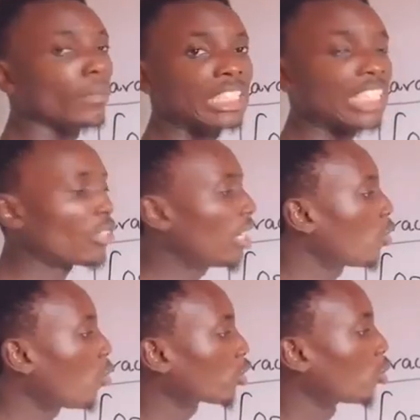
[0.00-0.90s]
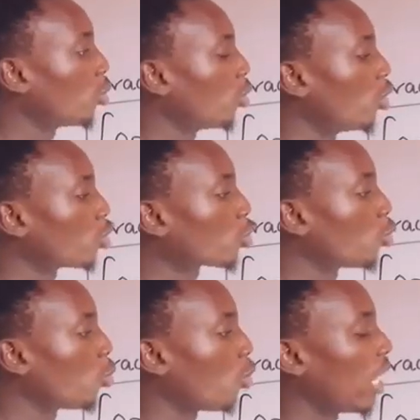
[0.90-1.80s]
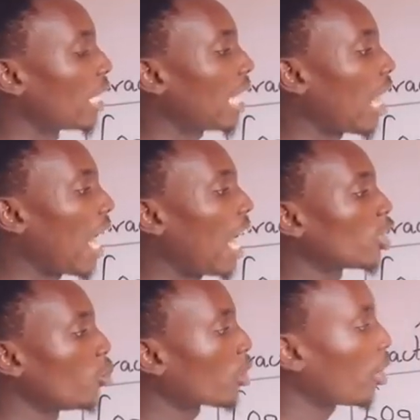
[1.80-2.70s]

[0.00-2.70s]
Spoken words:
It's actually equals to 2. Now, how do we